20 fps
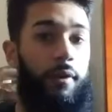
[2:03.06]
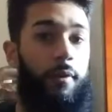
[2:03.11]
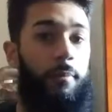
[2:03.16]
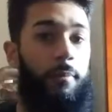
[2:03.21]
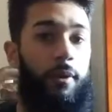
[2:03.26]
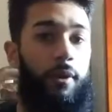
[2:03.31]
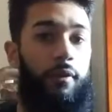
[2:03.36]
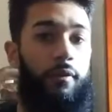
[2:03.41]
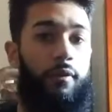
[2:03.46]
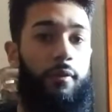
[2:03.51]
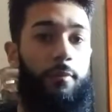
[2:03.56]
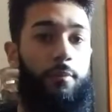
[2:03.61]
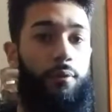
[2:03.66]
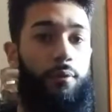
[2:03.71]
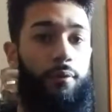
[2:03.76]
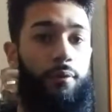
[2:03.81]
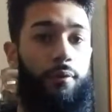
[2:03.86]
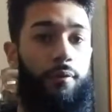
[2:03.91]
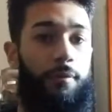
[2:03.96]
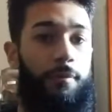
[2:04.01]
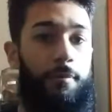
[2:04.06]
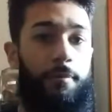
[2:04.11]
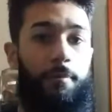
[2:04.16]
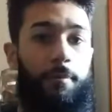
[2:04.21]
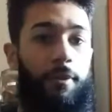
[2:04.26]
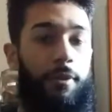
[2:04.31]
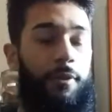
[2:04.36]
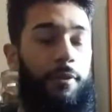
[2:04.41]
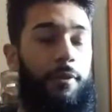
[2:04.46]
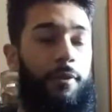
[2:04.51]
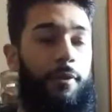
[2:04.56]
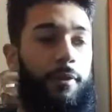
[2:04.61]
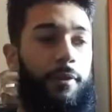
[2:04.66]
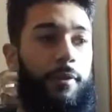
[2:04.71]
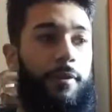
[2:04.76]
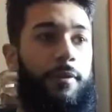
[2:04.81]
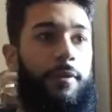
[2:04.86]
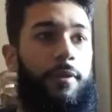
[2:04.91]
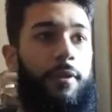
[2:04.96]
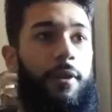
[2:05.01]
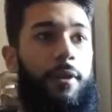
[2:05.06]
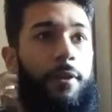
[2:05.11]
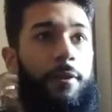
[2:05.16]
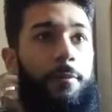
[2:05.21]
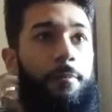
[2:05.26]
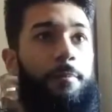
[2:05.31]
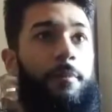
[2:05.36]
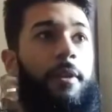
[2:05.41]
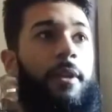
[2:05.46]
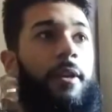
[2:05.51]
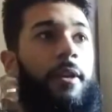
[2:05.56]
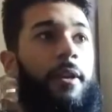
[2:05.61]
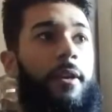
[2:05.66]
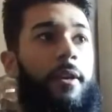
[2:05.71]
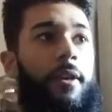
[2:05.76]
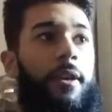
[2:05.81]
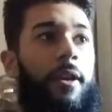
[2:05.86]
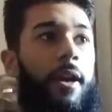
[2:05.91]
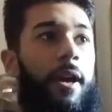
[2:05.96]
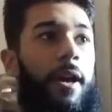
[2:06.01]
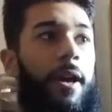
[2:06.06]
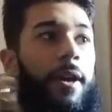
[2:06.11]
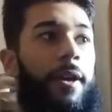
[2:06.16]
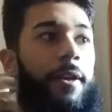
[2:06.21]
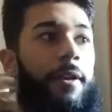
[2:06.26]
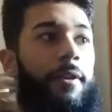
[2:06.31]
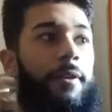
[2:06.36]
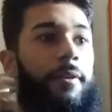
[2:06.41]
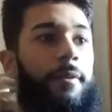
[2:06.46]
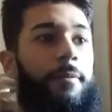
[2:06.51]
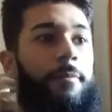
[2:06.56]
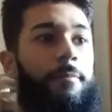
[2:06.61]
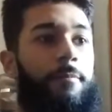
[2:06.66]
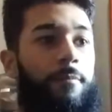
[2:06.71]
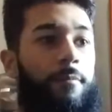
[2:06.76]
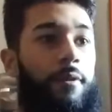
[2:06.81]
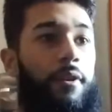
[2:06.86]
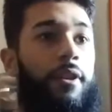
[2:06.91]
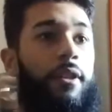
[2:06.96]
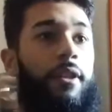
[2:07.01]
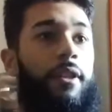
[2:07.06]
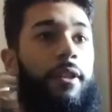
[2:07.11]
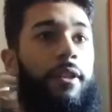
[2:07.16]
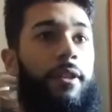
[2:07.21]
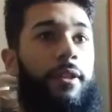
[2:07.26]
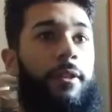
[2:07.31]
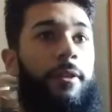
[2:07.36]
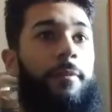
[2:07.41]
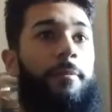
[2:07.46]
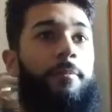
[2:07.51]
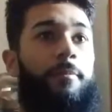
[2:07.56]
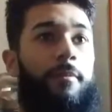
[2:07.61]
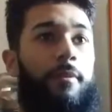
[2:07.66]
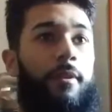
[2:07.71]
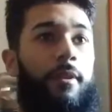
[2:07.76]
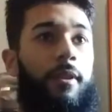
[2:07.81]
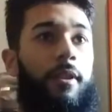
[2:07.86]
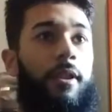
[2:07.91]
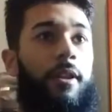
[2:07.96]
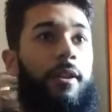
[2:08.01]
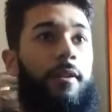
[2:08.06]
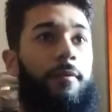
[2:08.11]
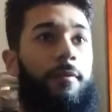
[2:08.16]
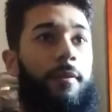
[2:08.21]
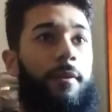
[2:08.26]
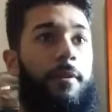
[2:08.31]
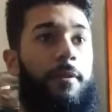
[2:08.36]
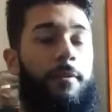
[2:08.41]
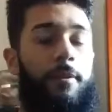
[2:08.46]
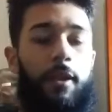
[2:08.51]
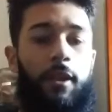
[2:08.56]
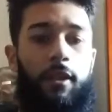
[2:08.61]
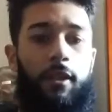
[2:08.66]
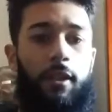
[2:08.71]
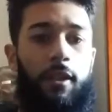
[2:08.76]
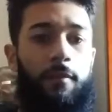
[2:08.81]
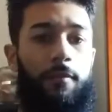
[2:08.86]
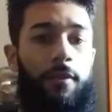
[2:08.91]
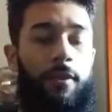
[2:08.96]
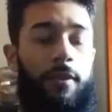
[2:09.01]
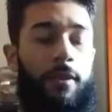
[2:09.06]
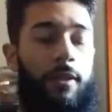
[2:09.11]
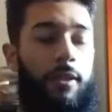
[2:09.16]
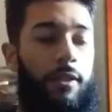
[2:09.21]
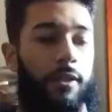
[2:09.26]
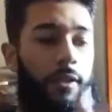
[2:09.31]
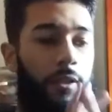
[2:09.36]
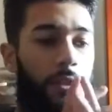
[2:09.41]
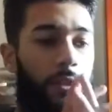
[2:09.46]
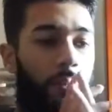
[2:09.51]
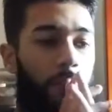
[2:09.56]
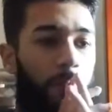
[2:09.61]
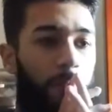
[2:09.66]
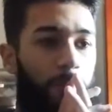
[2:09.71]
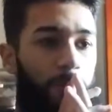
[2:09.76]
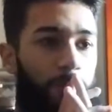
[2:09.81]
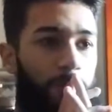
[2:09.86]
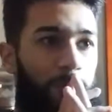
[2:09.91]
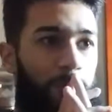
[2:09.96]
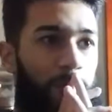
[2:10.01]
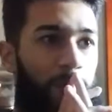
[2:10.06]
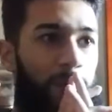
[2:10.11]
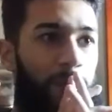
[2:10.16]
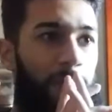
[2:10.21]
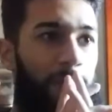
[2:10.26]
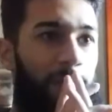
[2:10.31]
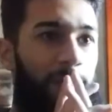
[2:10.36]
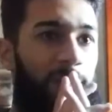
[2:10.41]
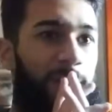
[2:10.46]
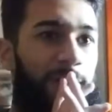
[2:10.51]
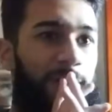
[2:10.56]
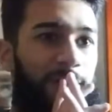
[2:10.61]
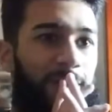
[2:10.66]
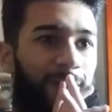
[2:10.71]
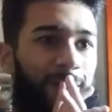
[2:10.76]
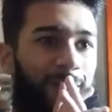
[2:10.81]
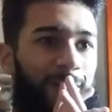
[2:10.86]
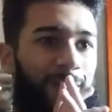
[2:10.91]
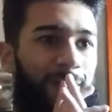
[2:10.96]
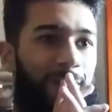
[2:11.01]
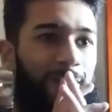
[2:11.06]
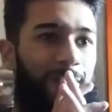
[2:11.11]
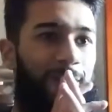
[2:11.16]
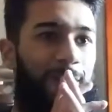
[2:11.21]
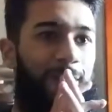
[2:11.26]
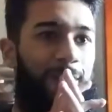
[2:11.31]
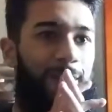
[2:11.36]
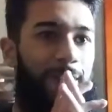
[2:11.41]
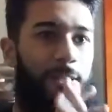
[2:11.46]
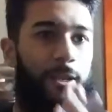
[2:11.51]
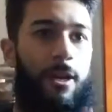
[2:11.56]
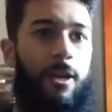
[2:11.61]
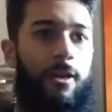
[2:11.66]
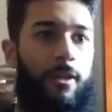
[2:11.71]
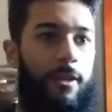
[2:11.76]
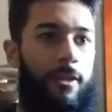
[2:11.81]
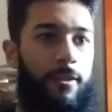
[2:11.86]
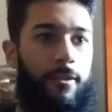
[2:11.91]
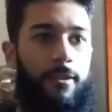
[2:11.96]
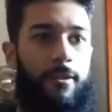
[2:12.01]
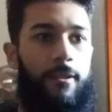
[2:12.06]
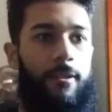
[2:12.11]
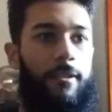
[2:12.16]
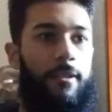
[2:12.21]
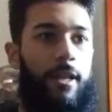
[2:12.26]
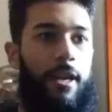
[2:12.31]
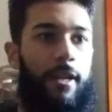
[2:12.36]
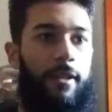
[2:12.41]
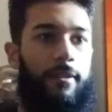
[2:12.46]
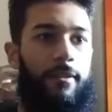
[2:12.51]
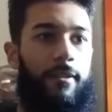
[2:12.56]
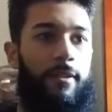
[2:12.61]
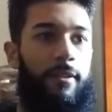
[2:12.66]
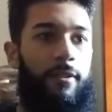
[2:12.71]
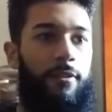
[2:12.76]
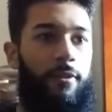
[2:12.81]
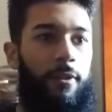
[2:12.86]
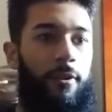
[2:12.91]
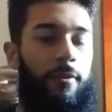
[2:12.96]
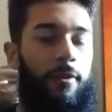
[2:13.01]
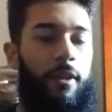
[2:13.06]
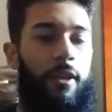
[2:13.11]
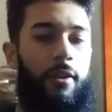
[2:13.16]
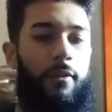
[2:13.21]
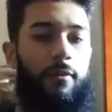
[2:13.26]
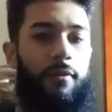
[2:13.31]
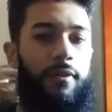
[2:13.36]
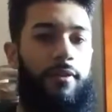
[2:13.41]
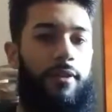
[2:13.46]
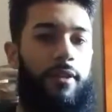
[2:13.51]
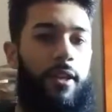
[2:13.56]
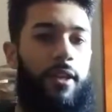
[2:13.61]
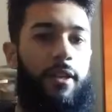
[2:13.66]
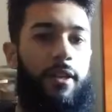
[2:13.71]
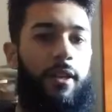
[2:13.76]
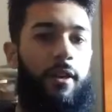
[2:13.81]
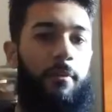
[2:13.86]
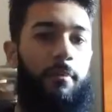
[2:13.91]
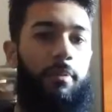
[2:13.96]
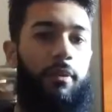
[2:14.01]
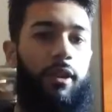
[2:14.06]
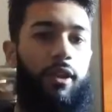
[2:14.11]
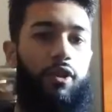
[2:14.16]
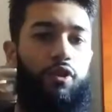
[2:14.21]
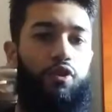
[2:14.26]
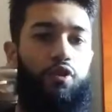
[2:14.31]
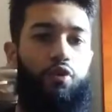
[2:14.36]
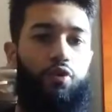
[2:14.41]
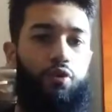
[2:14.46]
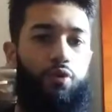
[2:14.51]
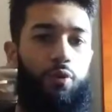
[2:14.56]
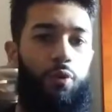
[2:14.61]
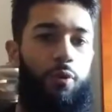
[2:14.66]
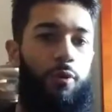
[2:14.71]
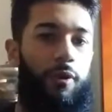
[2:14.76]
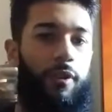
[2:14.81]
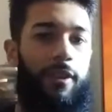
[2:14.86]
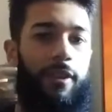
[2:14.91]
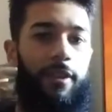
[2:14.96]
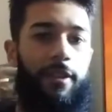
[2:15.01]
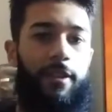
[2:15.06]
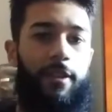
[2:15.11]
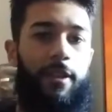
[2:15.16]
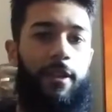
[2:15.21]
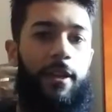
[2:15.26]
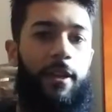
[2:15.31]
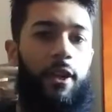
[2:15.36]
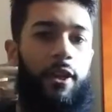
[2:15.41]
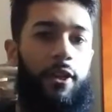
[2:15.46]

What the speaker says: of their biggest supporters here on this channel. I really loved it. You know, it was shocking to actually know that it was a complete story, and